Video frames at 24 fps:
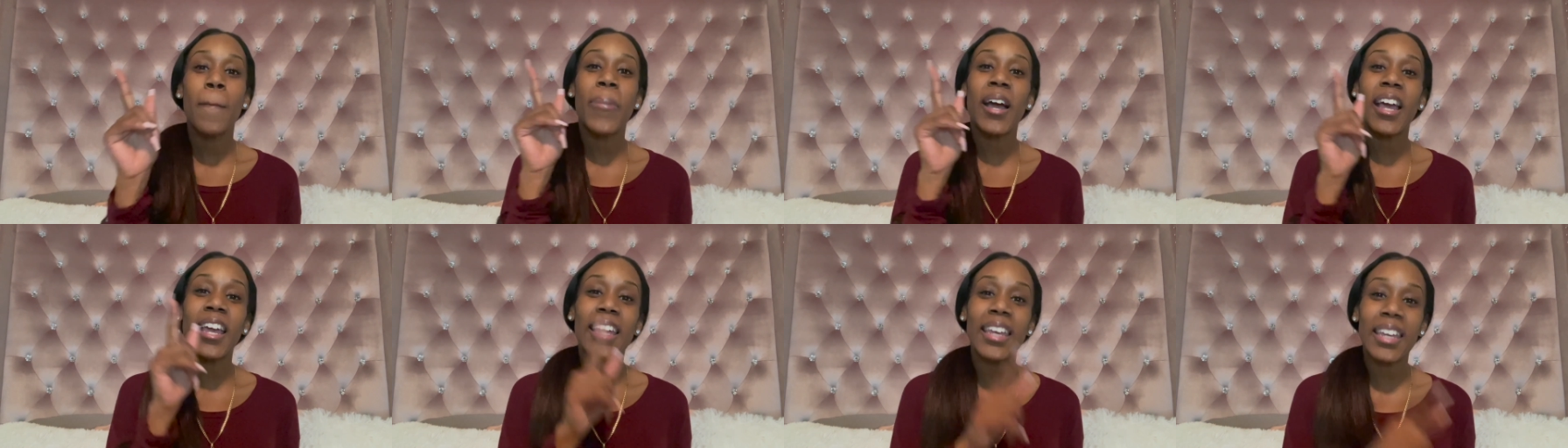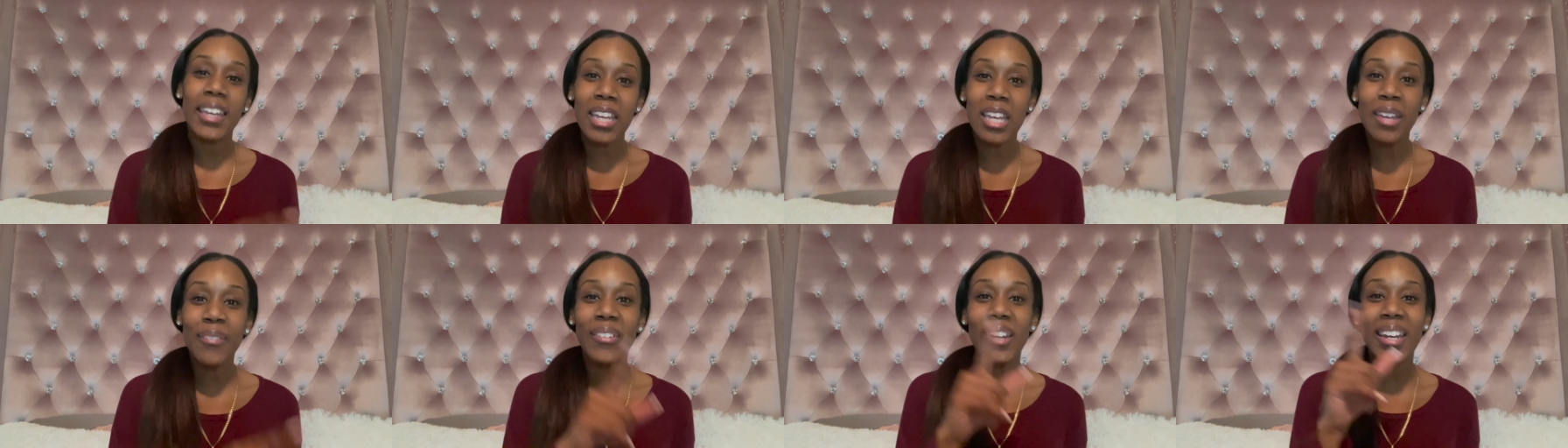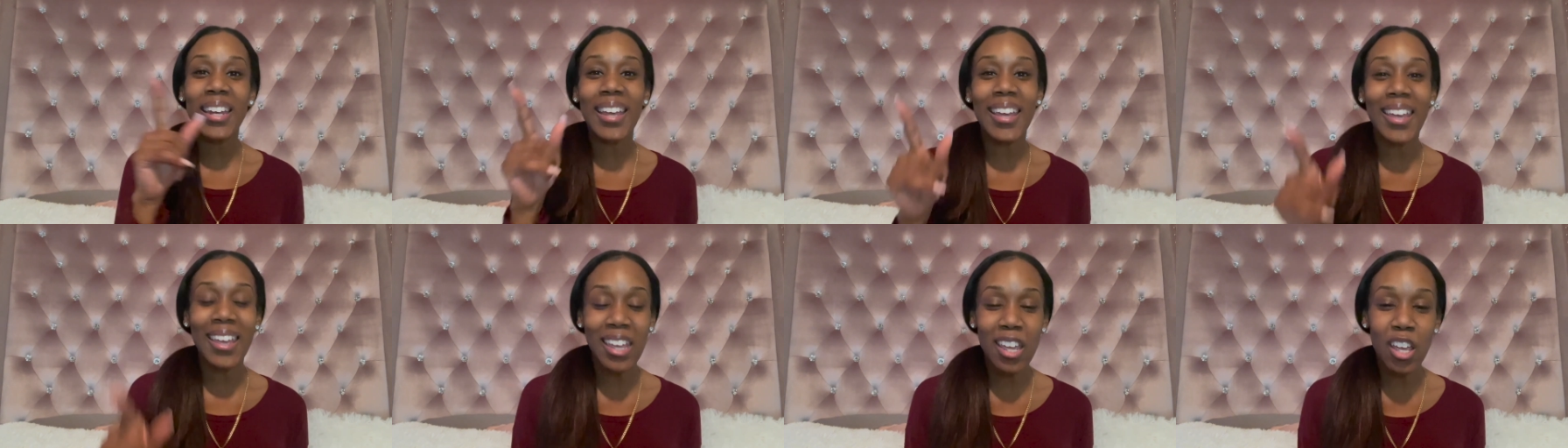But
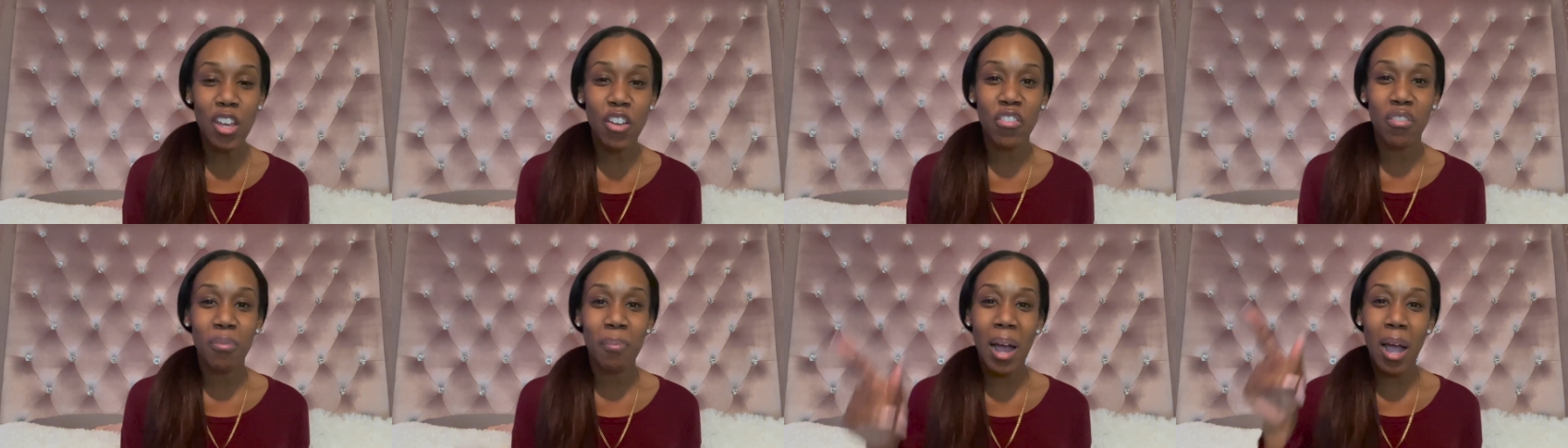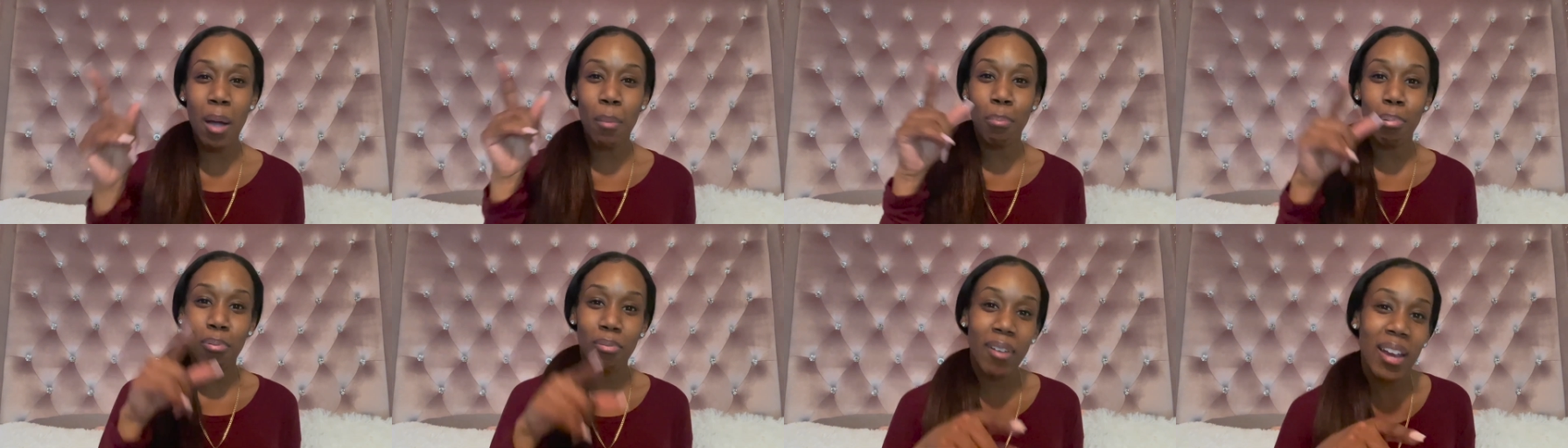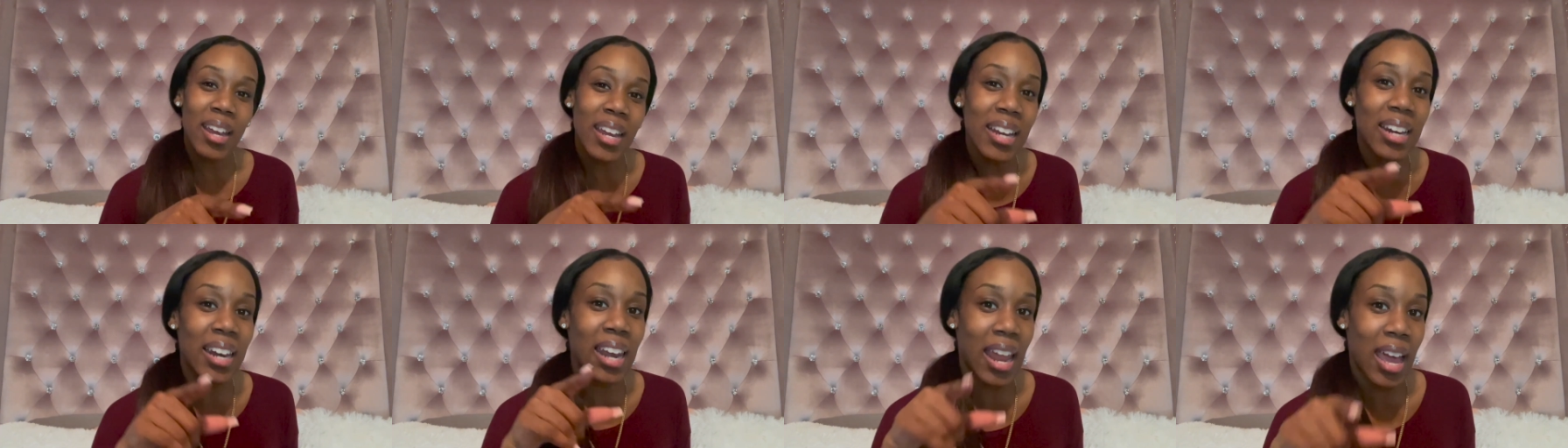even if my
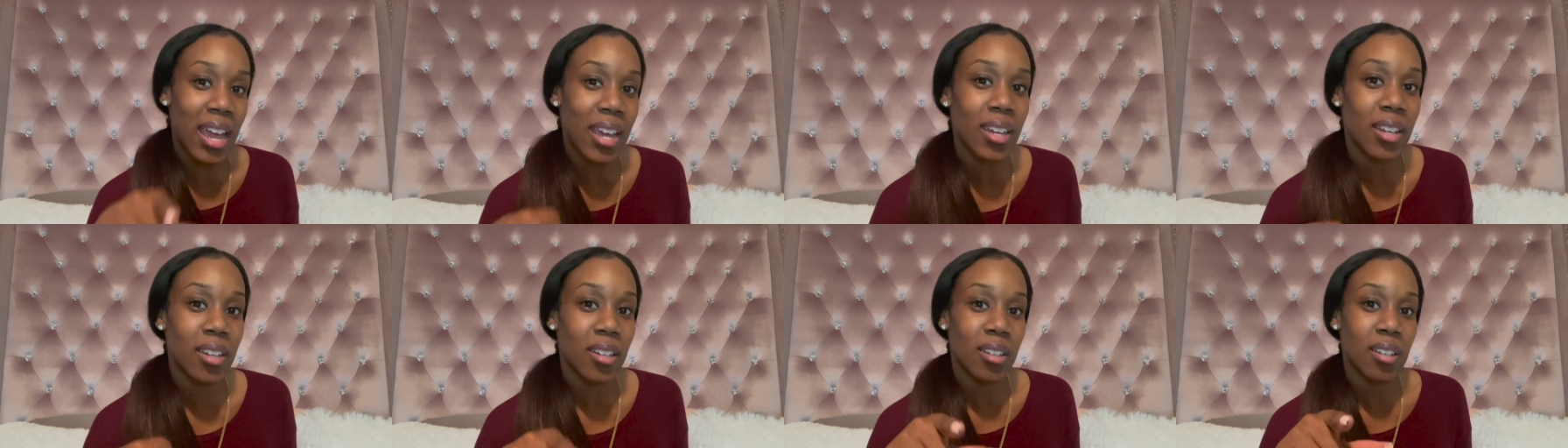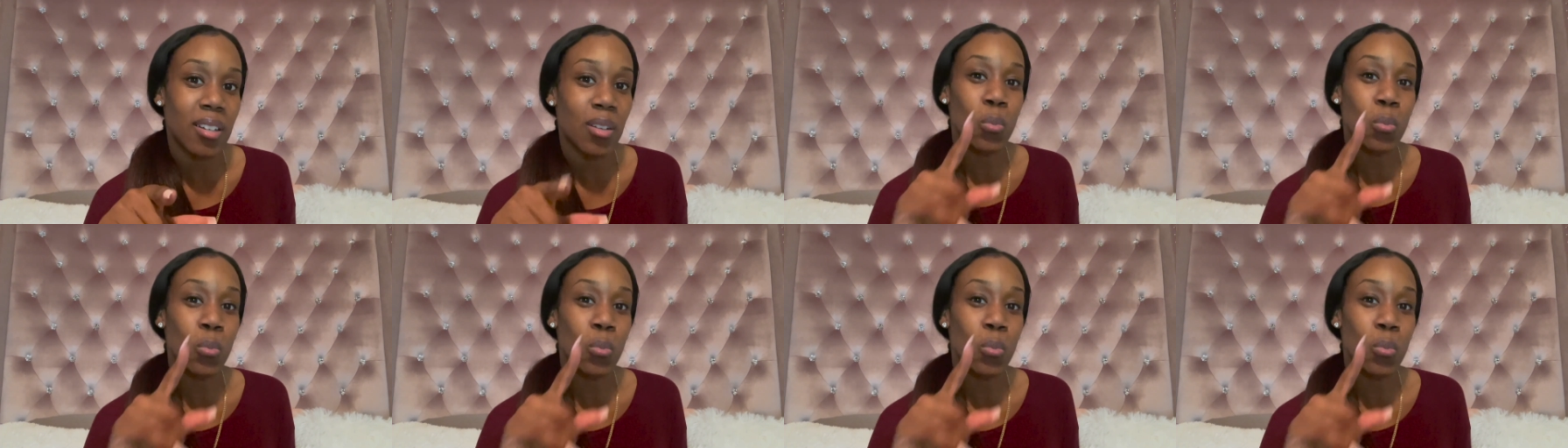brake light